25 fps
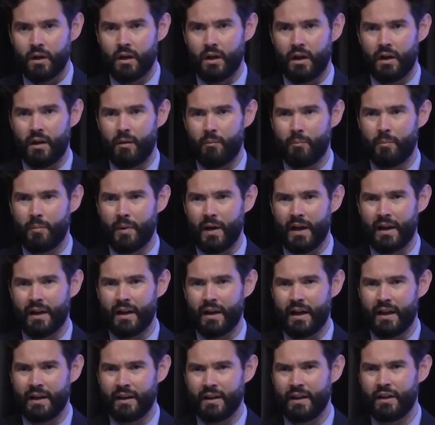Um, and,
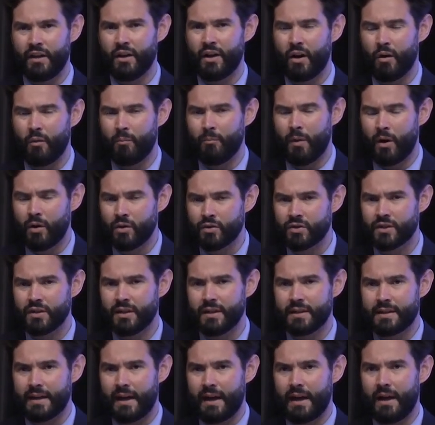and, you know, most of
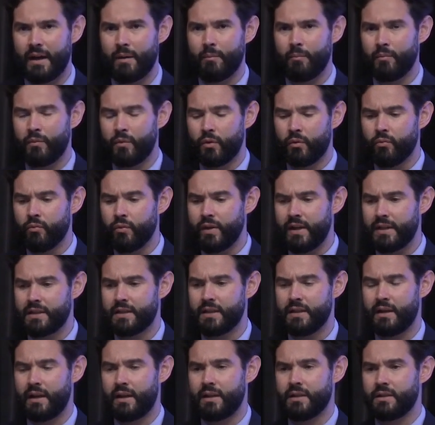the time, the
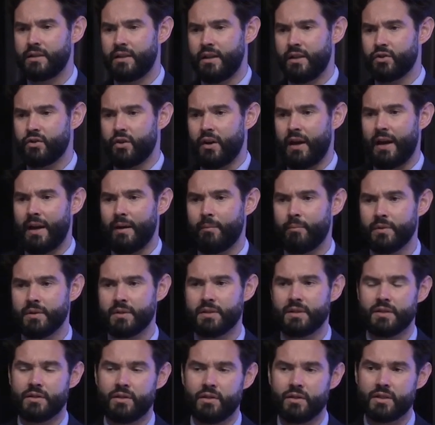reason that a seizure
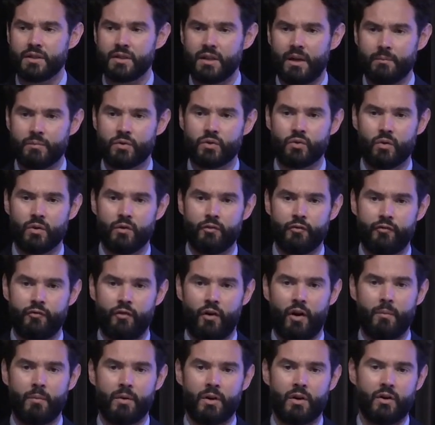happens is there's some sort of
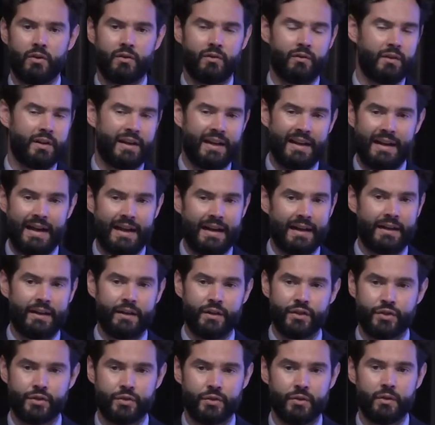pharmacokinetic
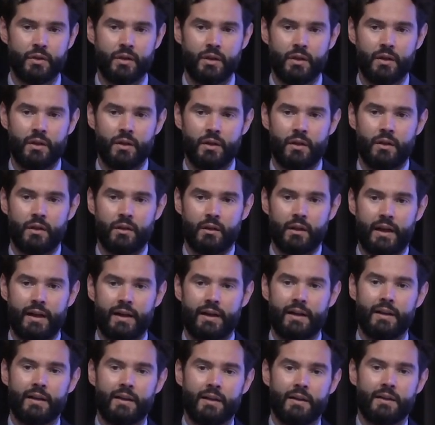issue.
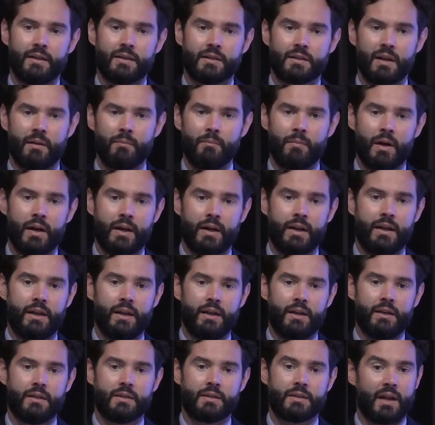Like
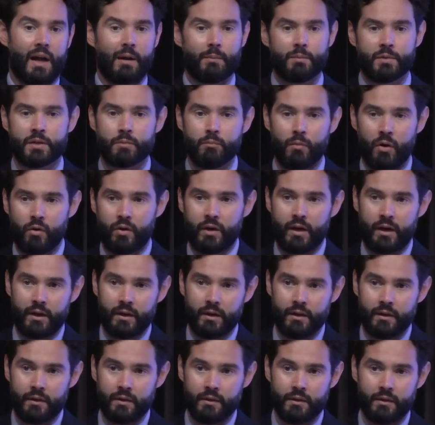somebody stops
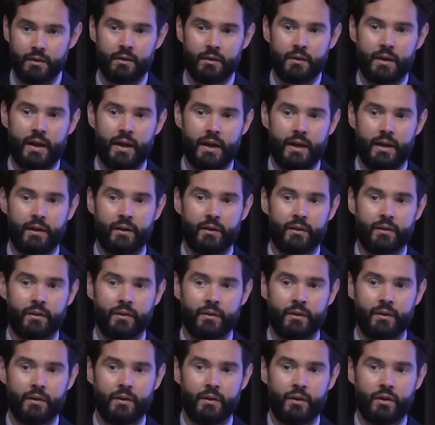smoking and
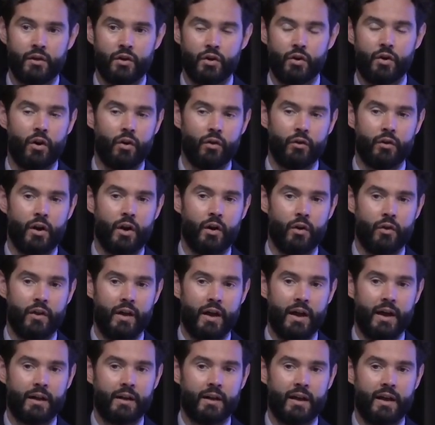you don't know
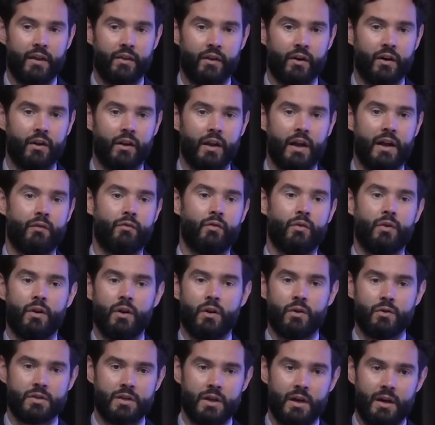that and their level
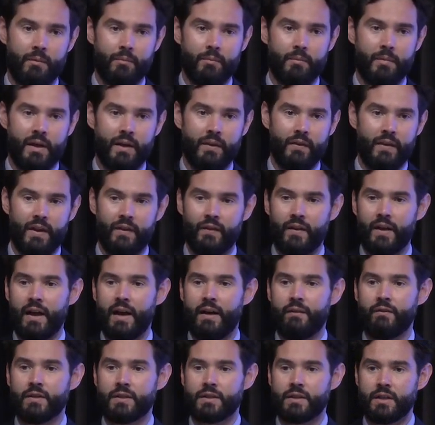goes up and then they
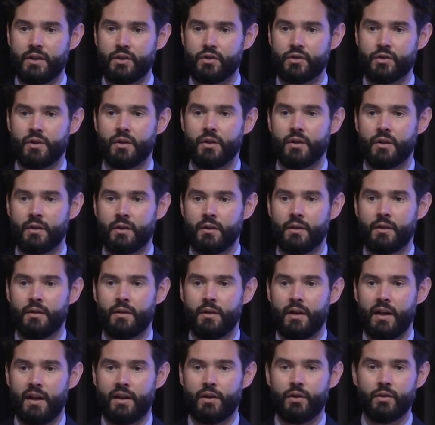have a seizure
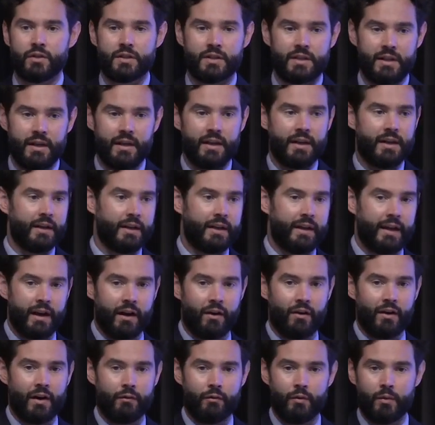and you see it in
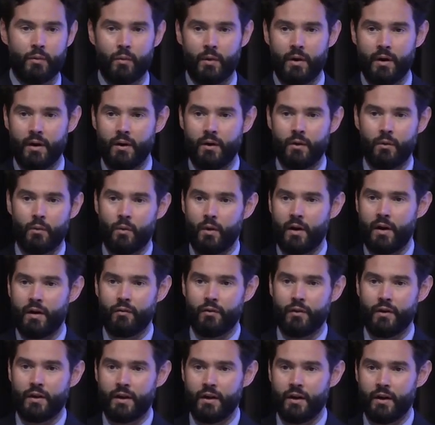care everywhere or
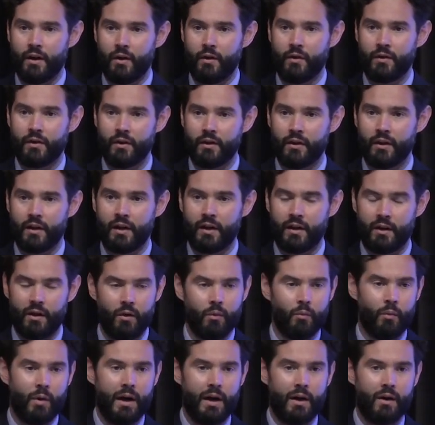wherever, you know, and you're like, oh,
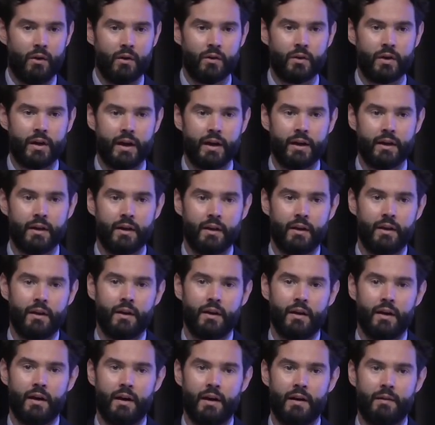wow, okay.
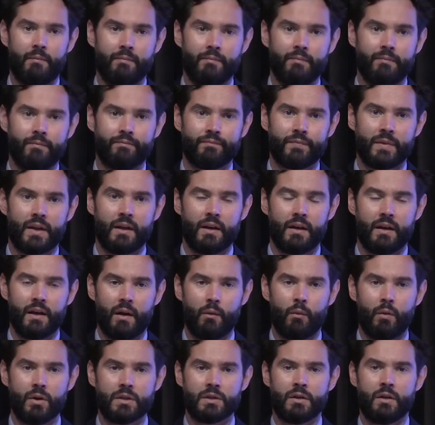Um, I
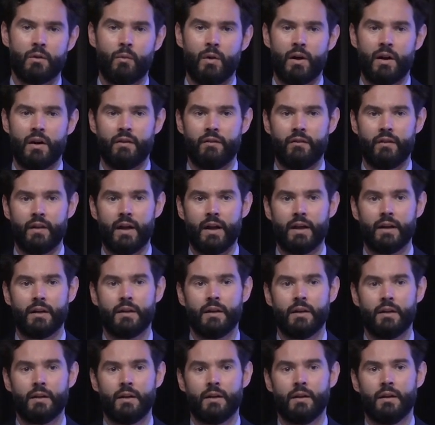wasn't aware of that.